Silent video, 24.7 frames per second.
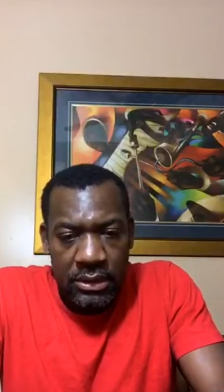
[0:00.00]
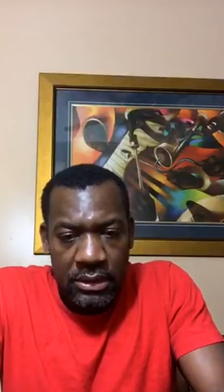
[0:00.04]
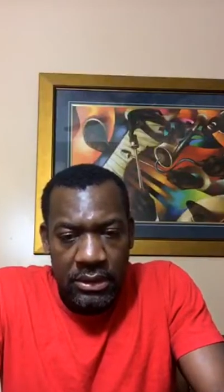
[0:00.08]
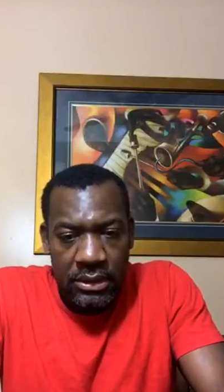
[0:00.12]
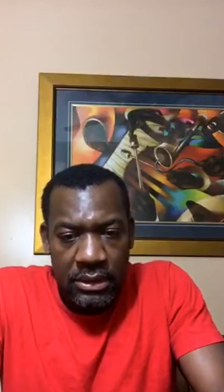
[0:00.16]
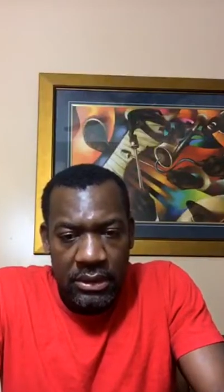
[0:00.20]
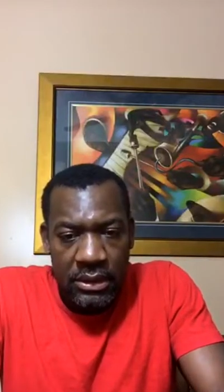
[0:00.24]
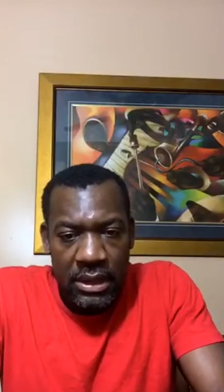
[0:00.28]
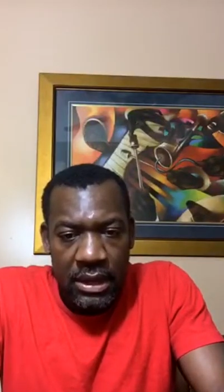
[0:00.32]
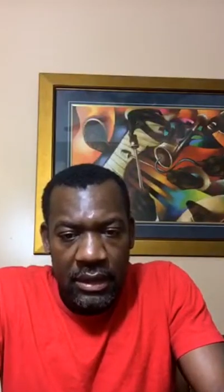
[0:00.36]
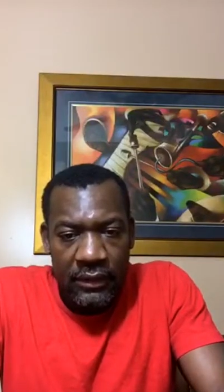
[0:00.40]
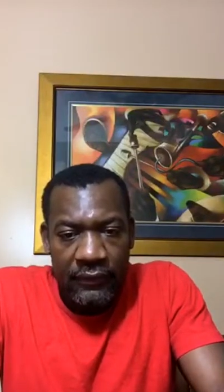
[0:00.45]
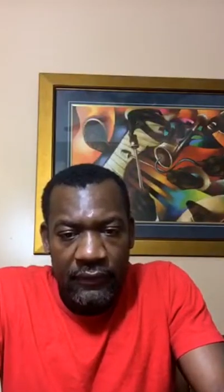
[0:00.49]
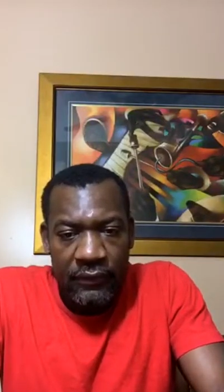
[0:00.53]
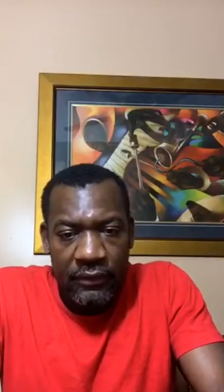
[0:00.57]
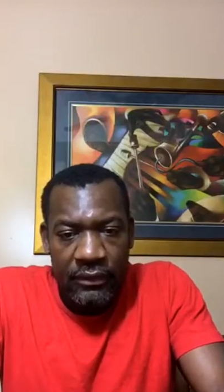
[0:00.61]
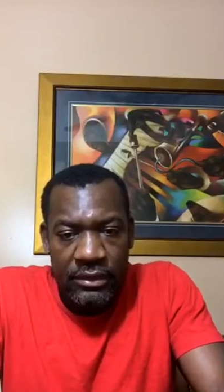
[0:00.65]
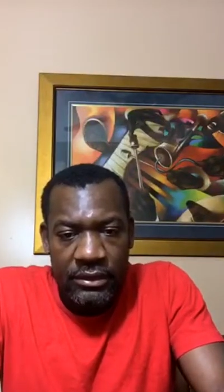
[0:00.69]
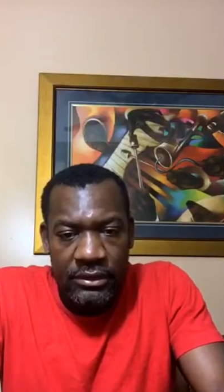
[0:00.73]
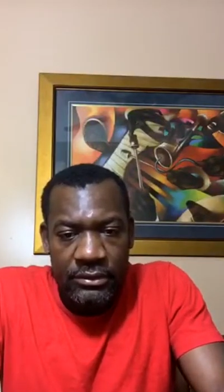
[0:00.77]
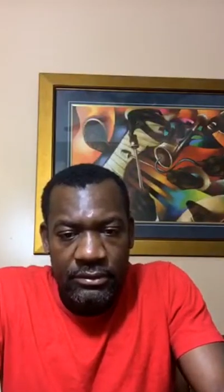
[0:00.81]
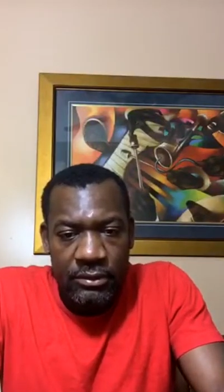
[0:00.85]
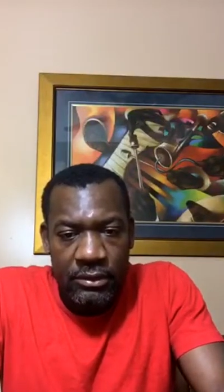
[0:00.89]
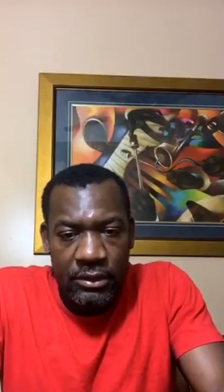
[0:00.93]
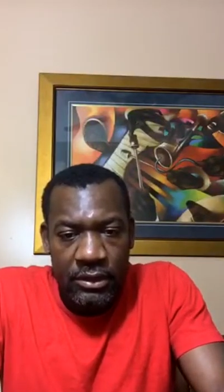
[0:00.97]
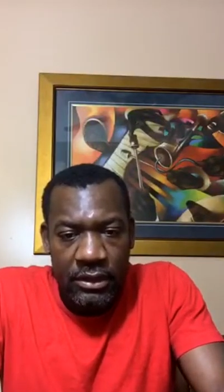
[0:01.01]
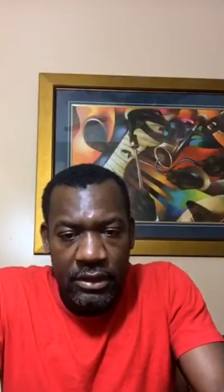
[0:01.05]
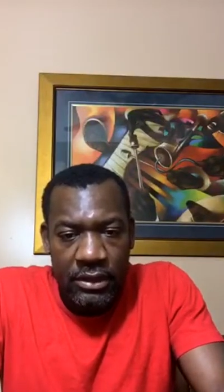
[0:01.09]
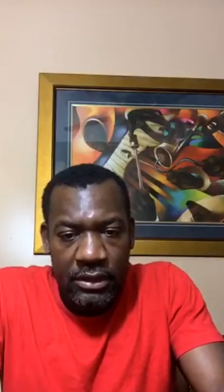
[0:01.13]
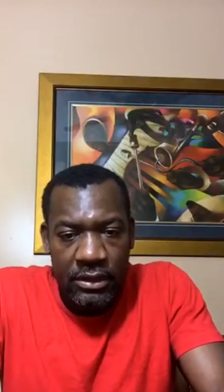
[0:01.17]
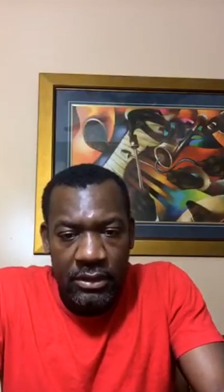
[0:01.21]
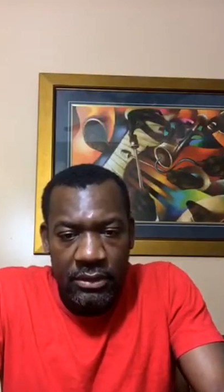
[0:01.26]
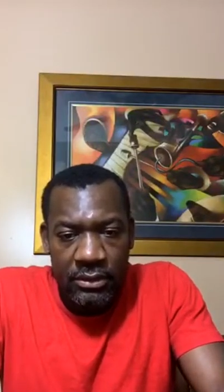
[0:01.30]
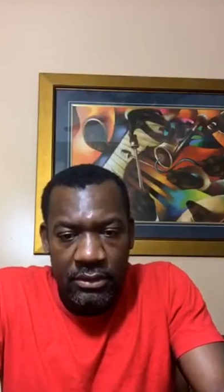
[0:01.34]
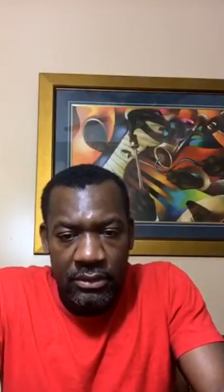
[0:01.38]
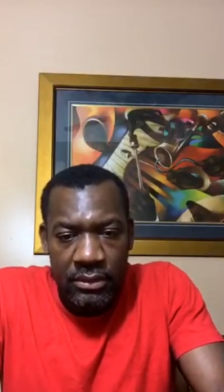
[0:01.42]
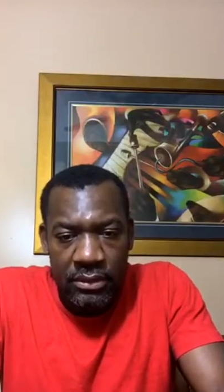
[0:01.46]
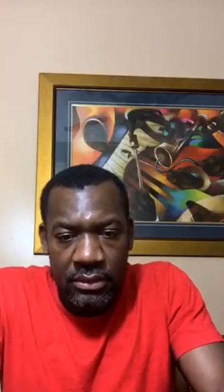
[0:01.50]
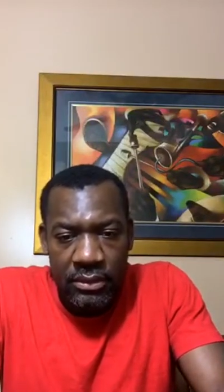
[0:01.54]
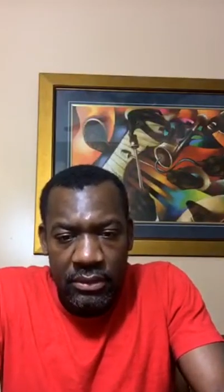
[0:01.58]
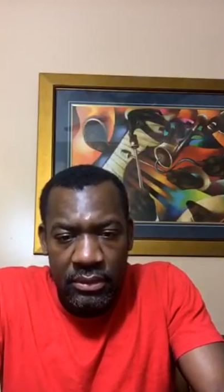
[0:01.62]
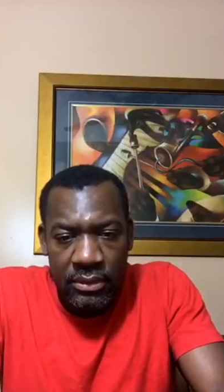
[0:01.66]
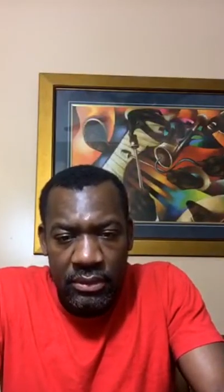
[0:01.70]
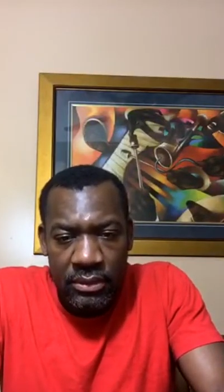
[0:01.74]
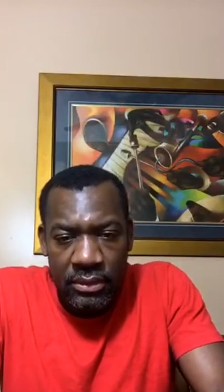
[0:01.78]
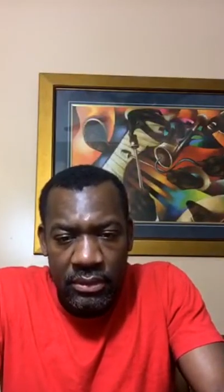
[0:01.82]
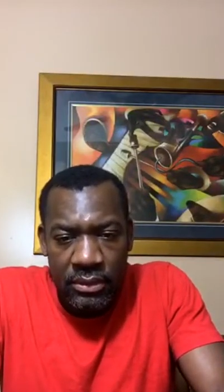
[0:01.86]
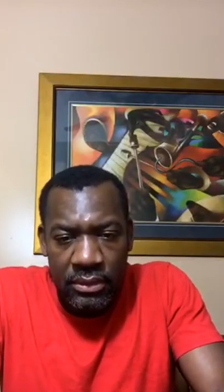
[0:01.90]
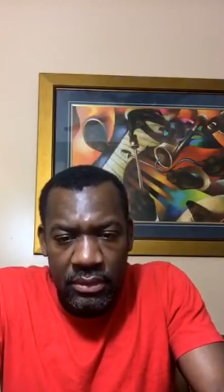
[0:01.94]
Yeah, our phone is breaking up.
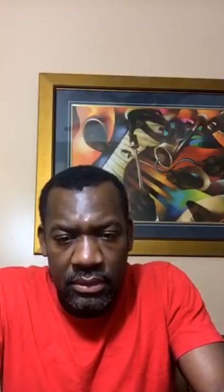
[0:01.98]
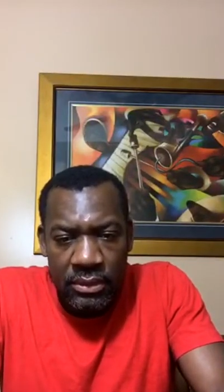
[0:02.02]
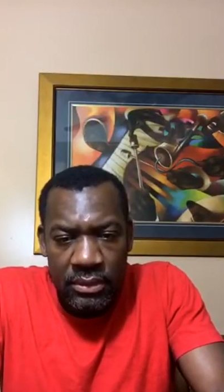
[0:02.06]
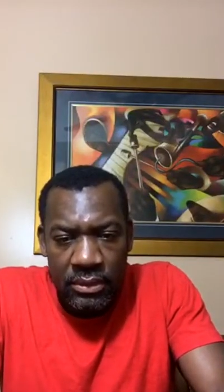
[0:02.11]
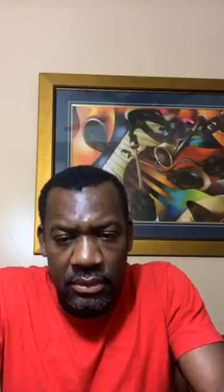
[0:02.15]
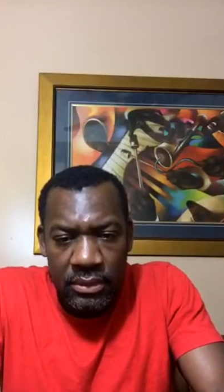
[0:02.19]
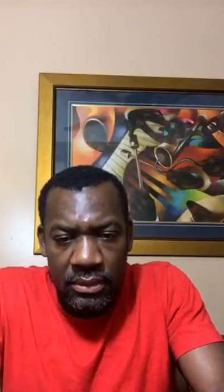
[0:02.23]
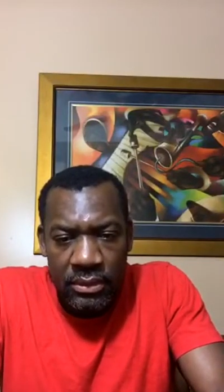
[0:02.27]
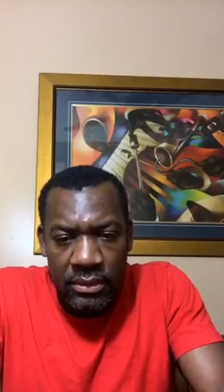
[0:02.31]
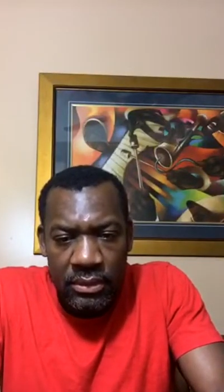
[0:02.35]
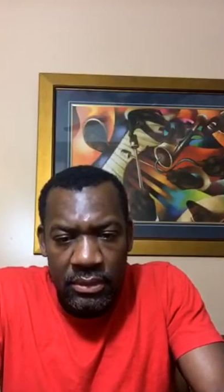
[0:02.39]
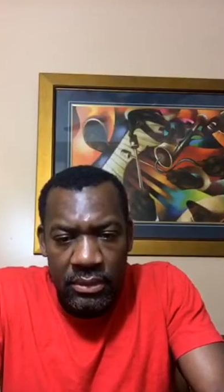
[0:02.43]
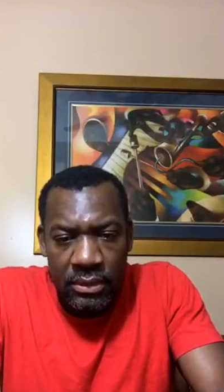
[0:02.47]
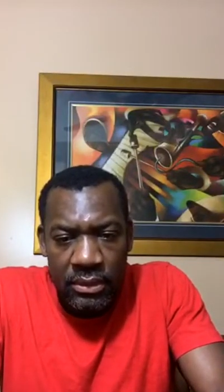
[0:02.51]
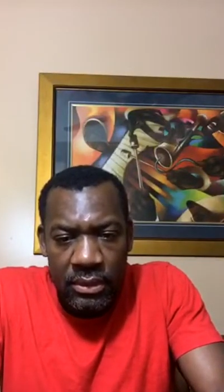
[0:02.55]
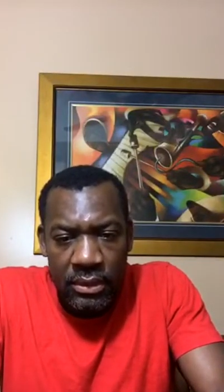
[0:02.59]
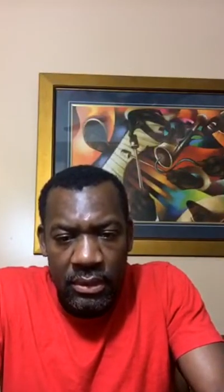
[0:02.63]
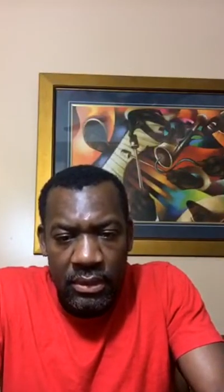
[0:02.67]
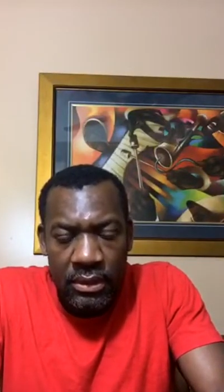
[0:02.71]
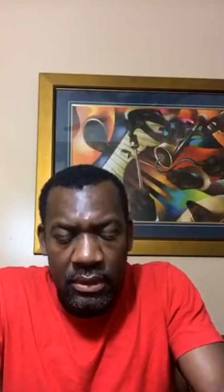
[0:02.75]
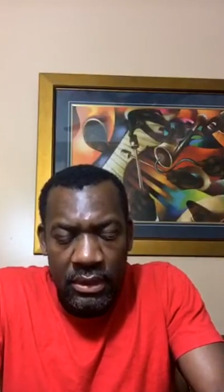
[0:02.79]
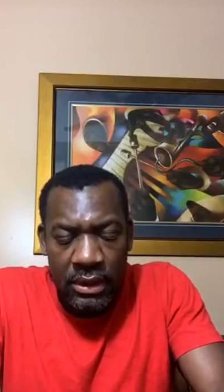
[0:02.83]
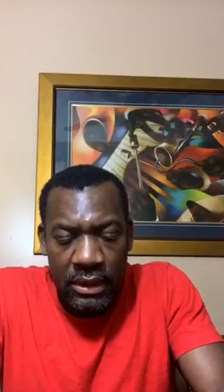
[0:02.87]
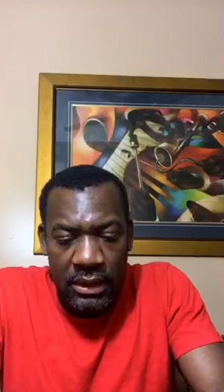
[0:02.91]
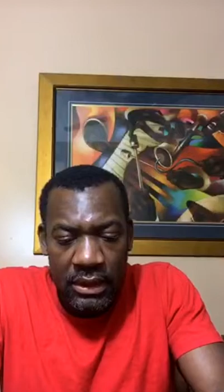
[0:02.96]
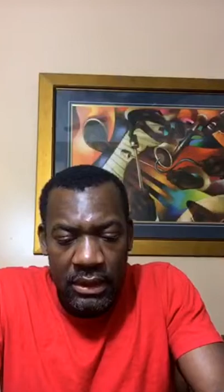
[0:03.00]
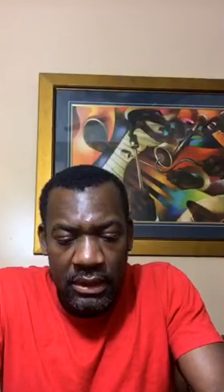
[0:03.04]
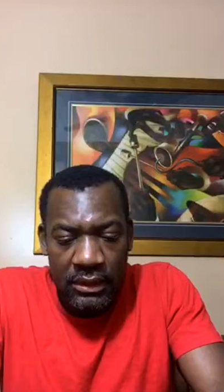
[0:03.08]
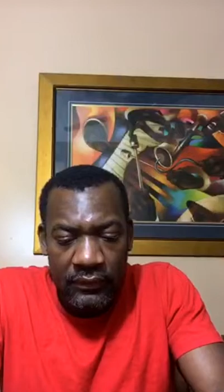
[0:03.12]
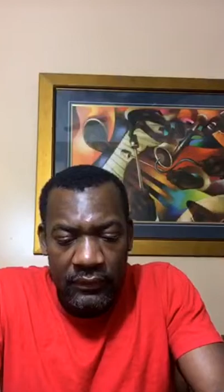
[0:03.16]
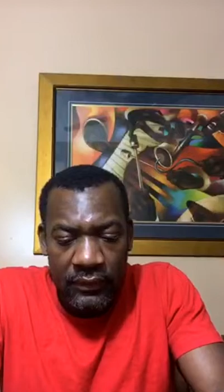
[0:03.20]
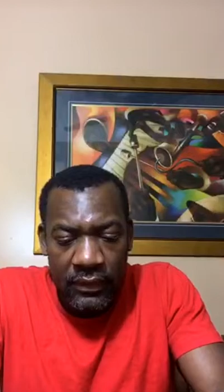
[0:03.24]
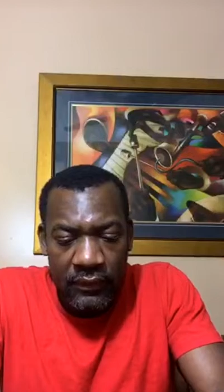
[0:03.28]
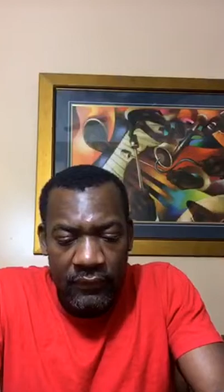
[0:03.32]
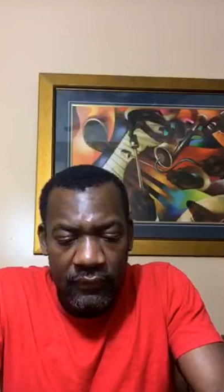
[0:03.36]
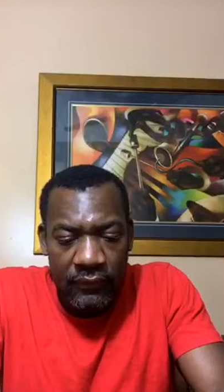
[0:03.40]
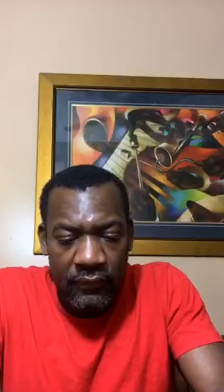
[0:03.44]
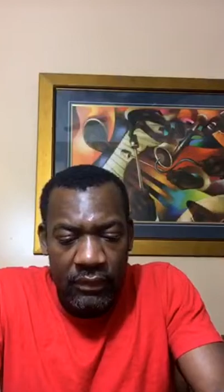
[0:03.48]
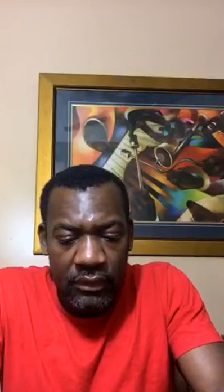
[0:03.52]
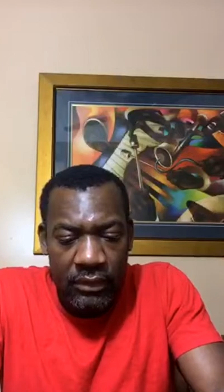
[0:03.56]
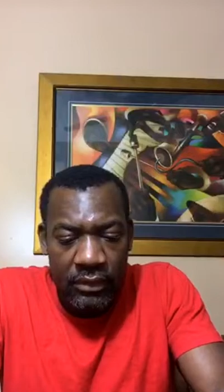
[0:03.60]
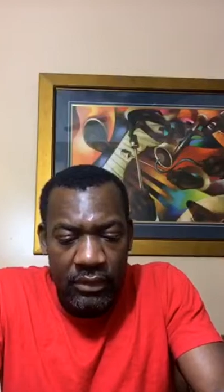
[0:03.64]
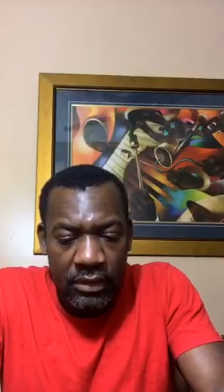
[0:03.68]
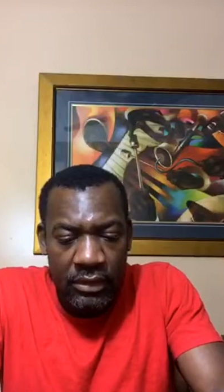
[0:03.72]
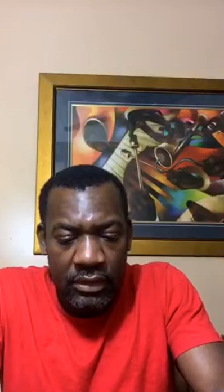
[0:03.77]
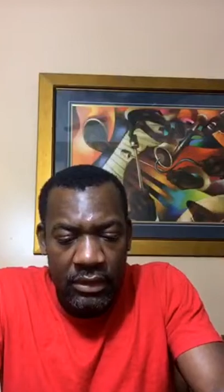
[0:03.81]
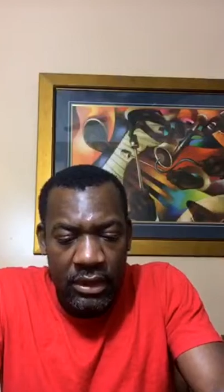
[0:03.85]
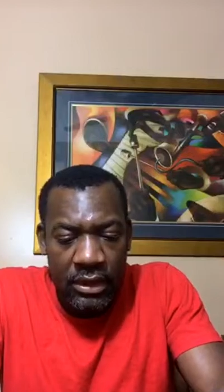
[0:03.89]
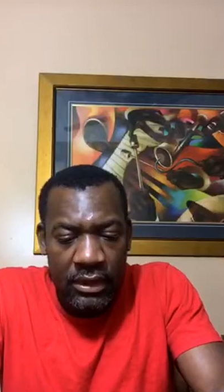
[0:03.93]
Okay, our phone
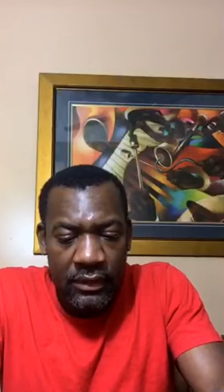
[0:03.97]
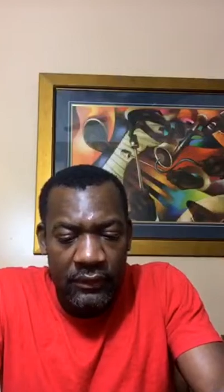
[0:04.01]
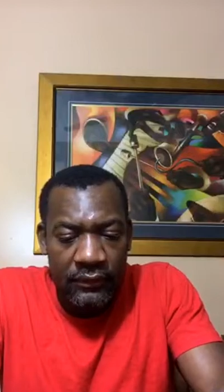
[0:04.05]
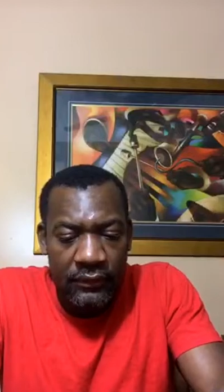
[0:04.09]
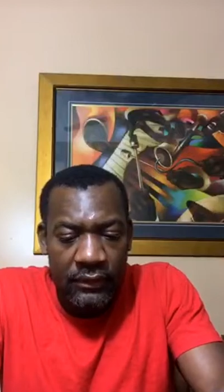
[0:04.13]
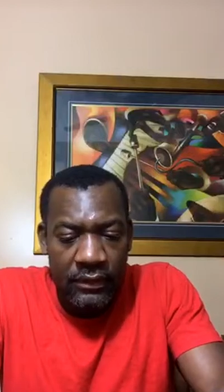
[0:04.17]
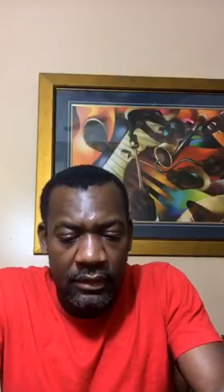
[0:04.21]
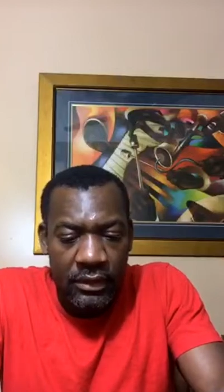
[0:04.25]
cut off.